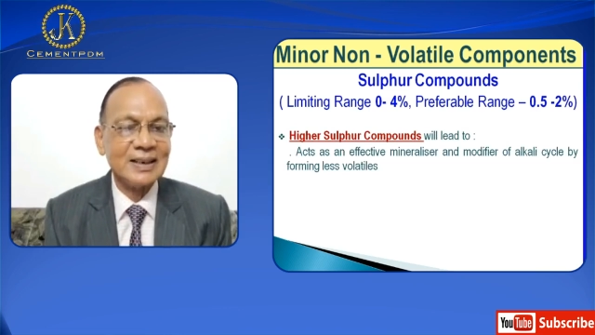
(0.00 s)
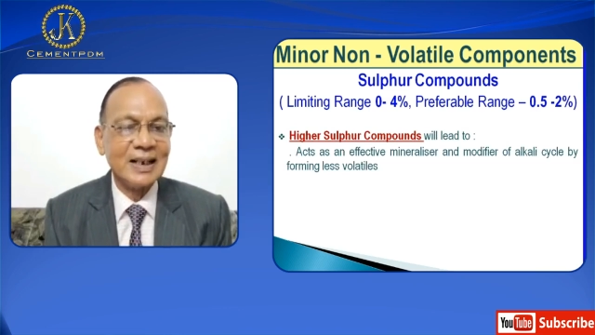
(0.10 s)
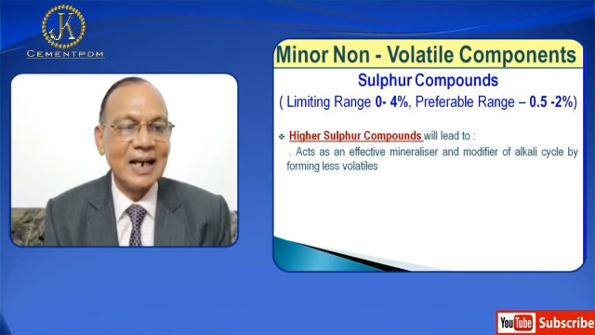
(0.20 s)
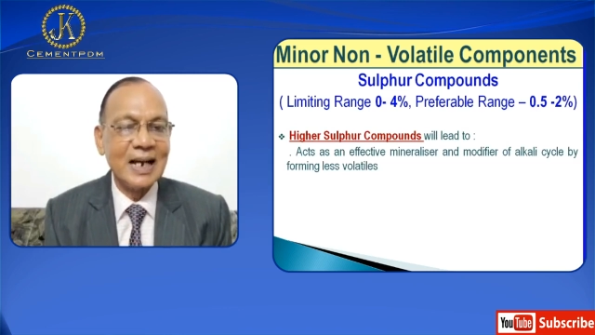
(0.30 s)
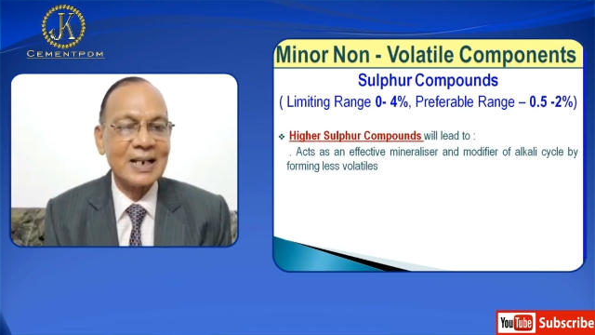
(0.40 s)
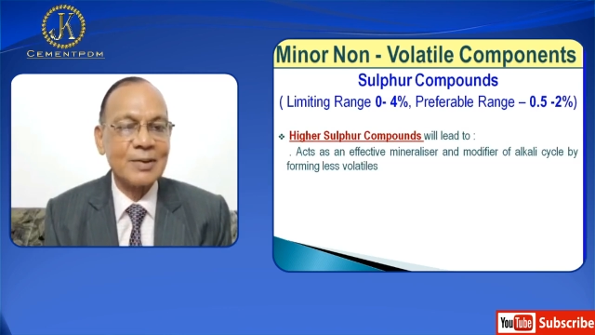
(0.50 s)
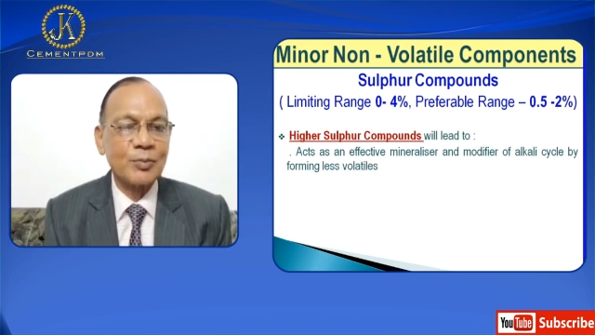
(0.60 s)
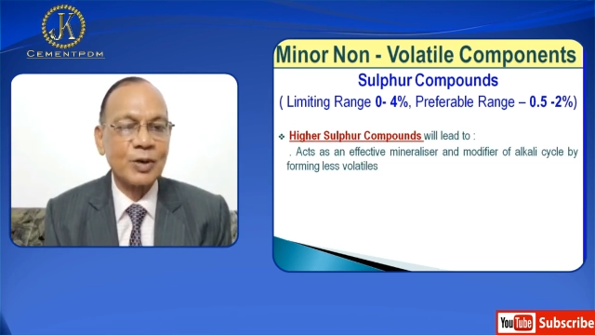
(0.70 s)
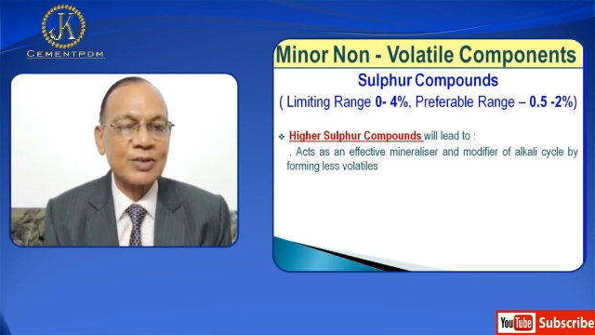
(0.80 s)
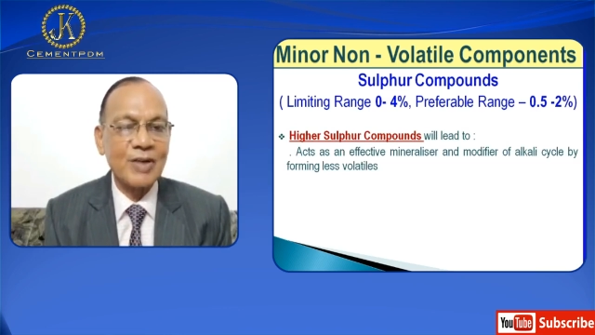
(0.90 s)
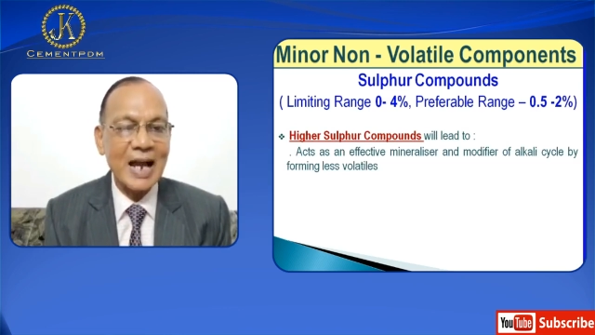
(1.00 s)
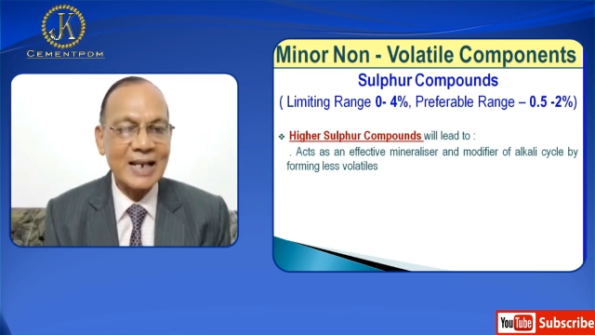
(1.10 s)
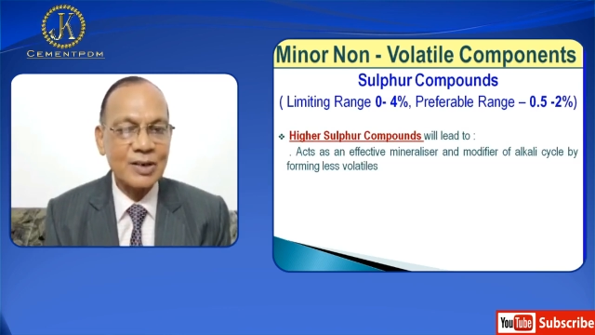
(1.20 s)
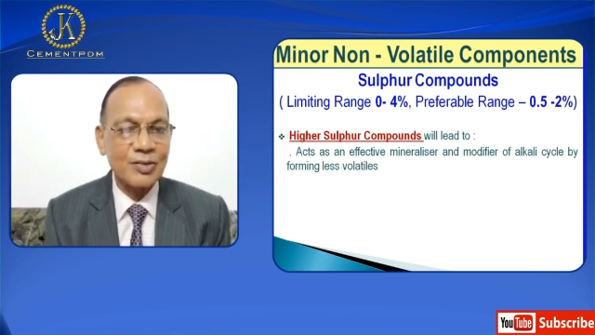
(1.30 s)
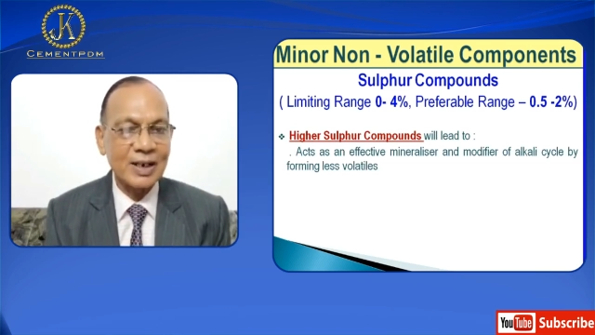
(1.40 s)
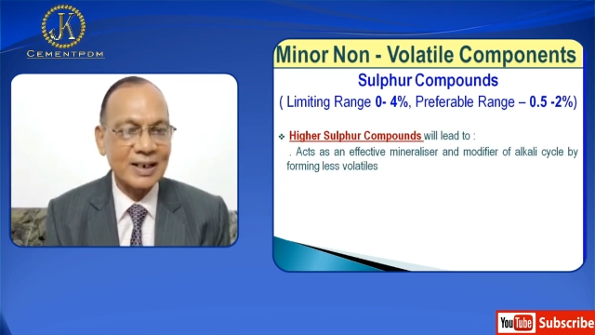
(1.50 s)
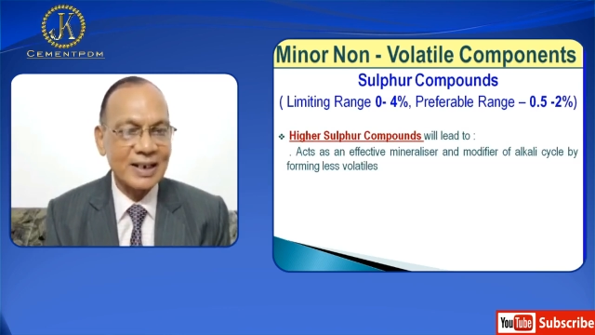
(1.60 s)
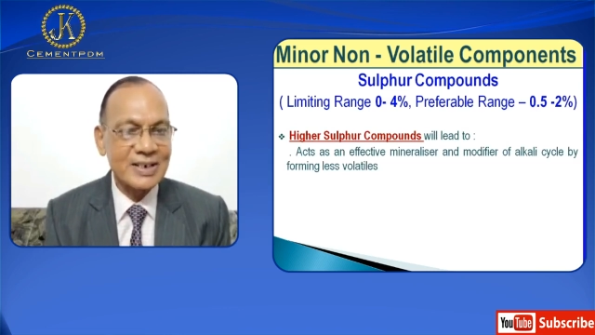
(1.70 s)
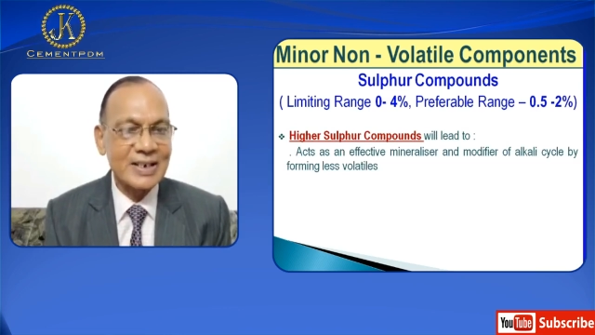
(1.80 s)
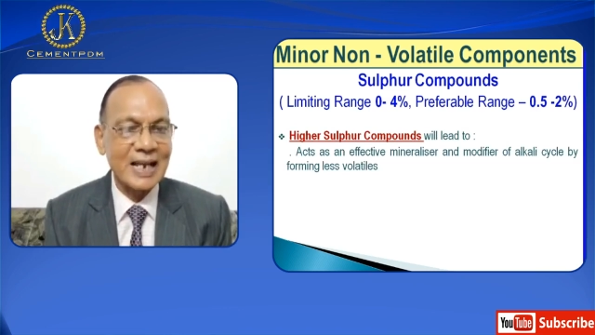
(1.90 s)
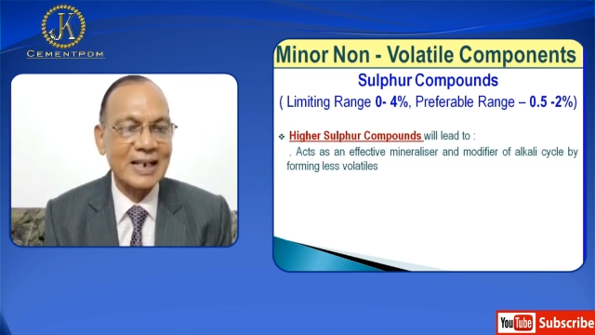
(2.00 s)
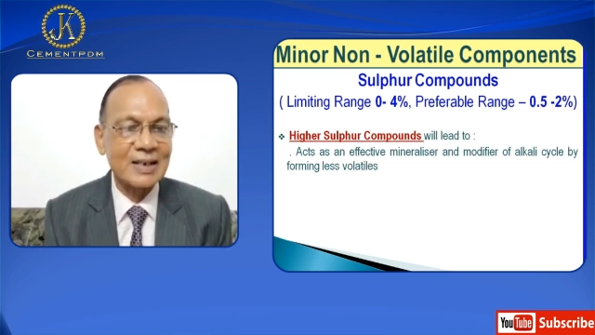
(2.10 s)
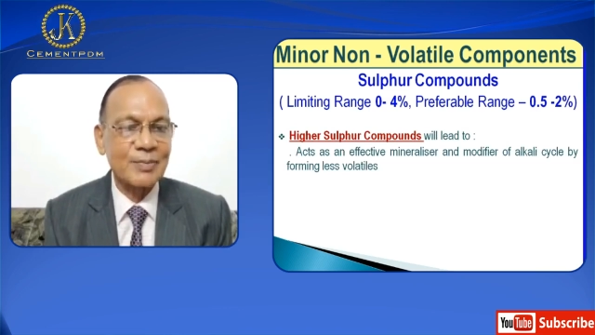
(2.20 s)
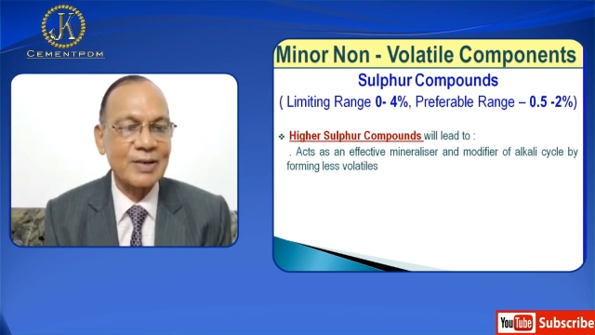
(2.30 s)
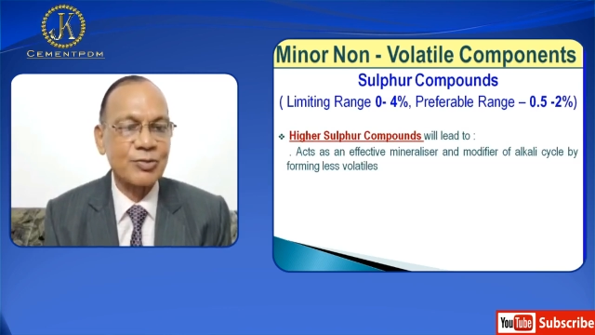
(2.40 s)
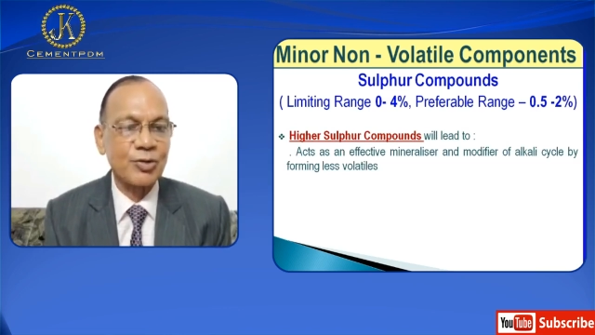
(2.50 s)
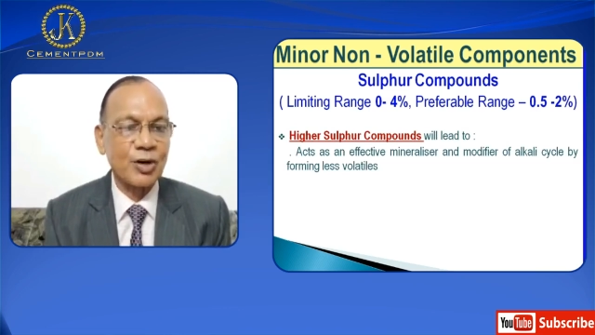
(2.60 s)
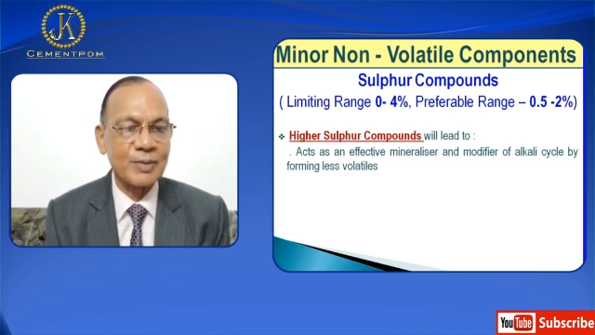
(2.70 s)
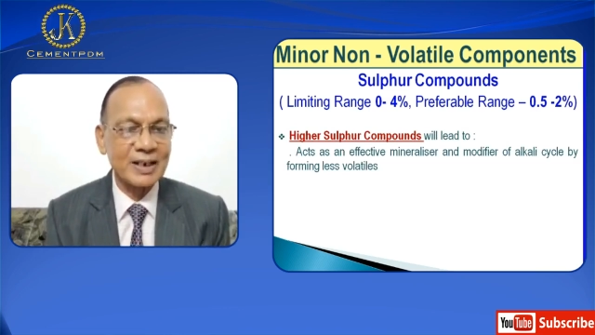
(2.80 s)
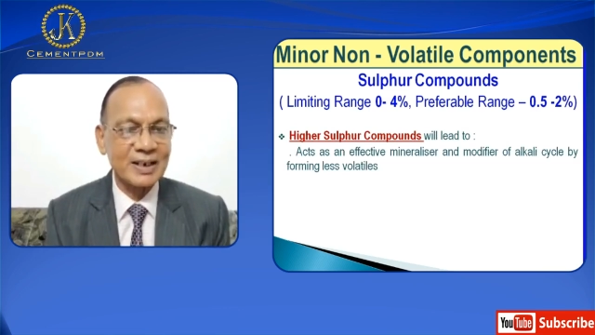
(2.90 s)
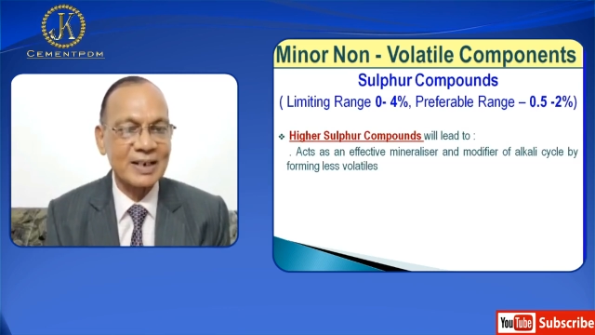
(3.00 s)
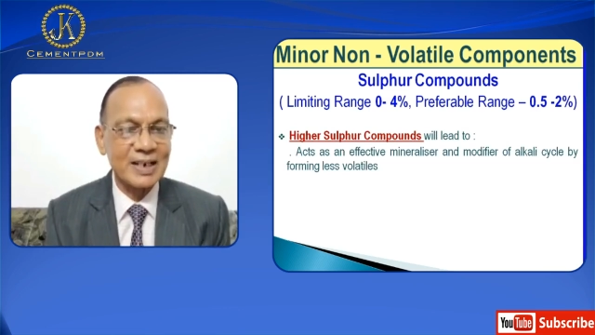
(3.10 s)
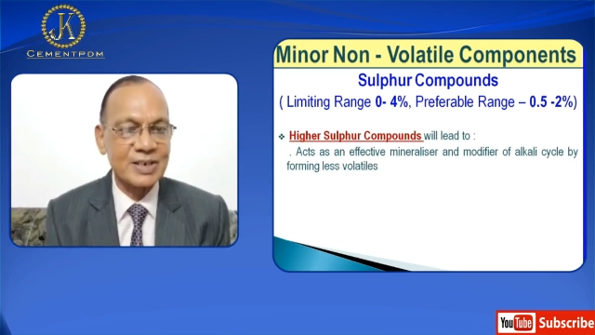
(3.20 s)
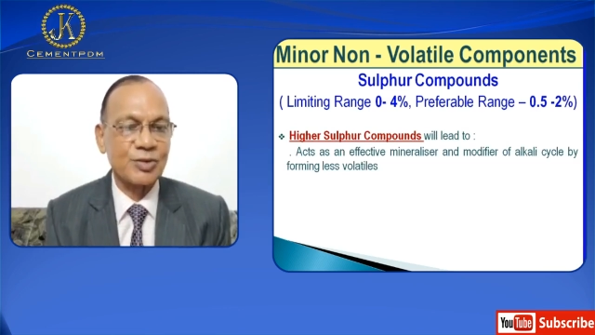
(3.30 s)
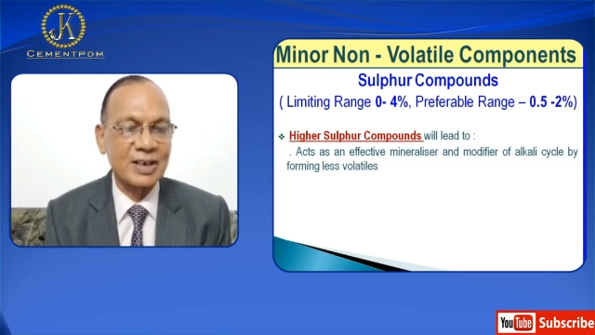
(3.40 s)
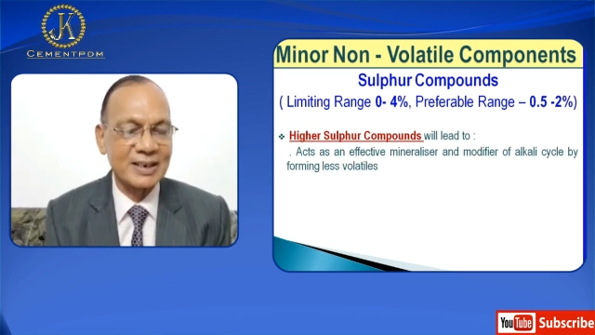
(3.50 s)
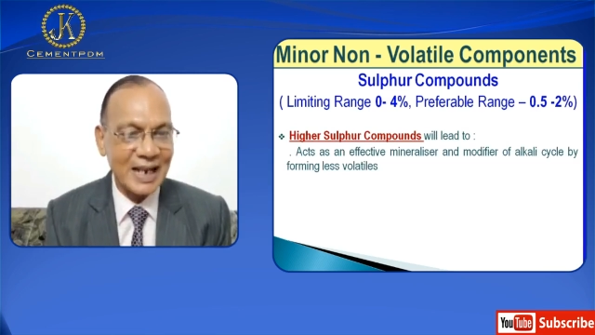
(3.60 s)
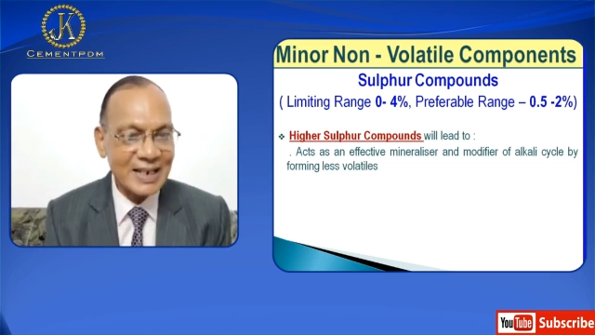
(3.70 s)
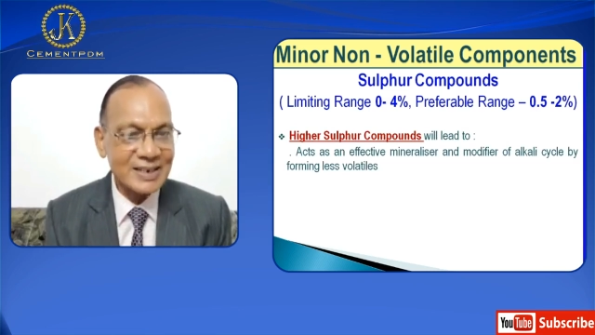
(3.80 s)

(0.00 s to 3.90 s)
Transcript: and modifier of alkali cycle by forming less volatiles,